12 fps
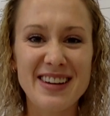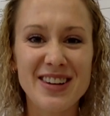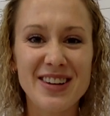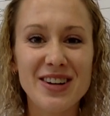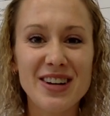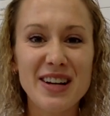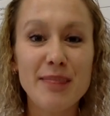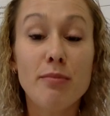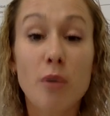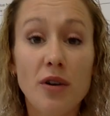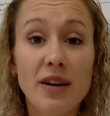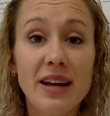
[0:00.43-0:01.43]
Good
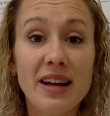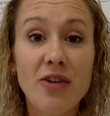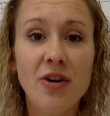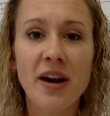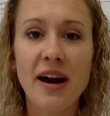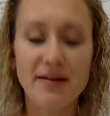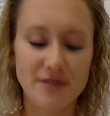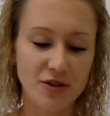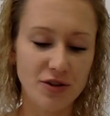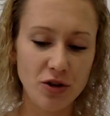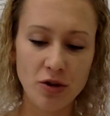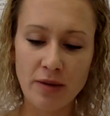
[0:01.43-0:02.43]
morning or
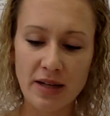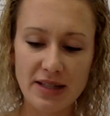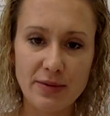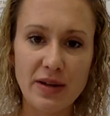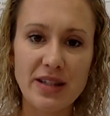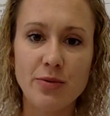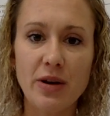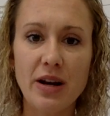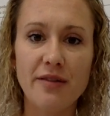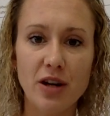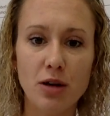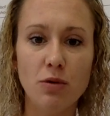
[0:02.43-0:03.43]
afternoon, my sweets, whenever
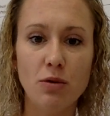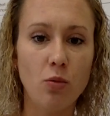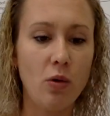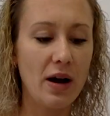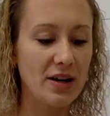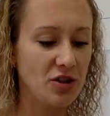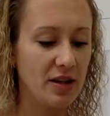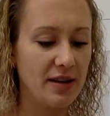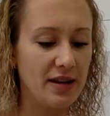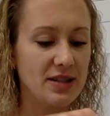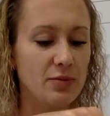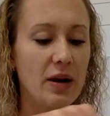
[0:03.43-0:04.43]
you are watching
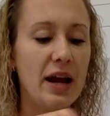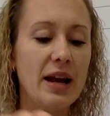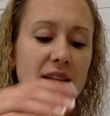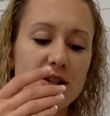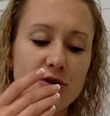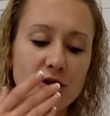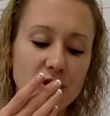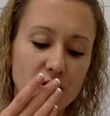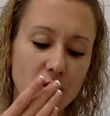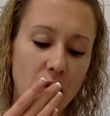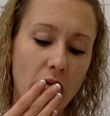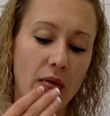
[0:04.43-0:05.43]
this. What I need you to do
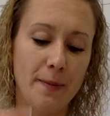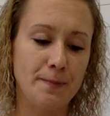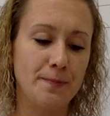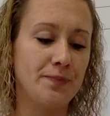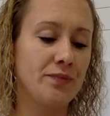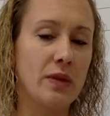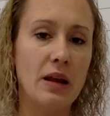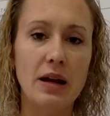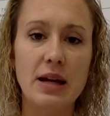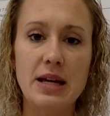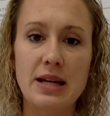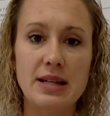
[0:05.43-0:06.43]

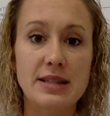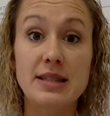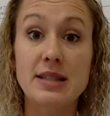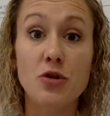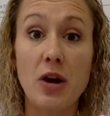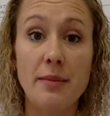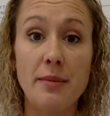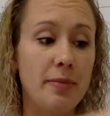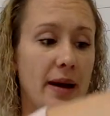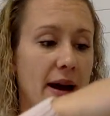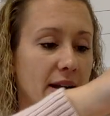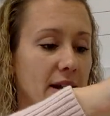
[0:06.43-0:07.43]
is grab your
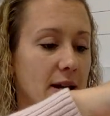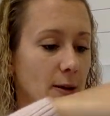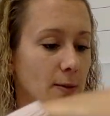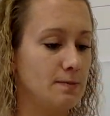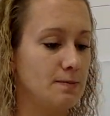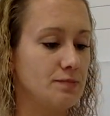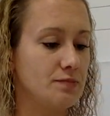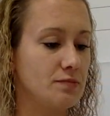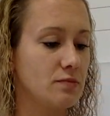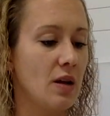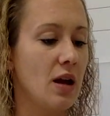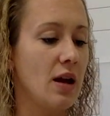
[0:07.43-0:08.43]
packet
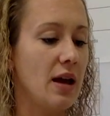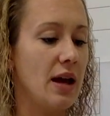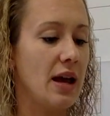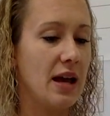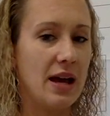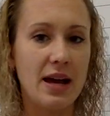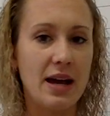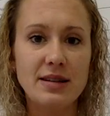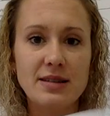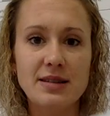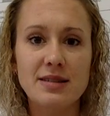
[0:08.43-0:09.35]
and